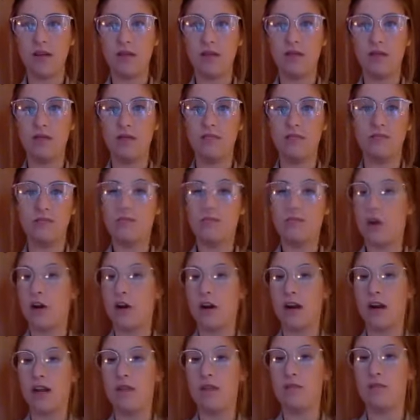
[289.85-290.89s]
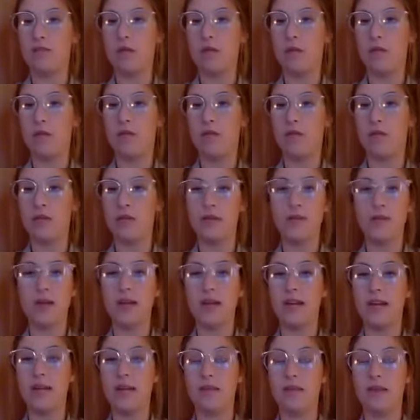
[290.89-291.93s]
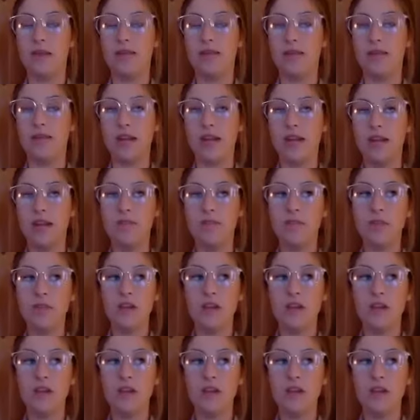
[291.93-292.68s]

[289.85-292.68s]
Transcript: They were already remote before the pandemic even hit.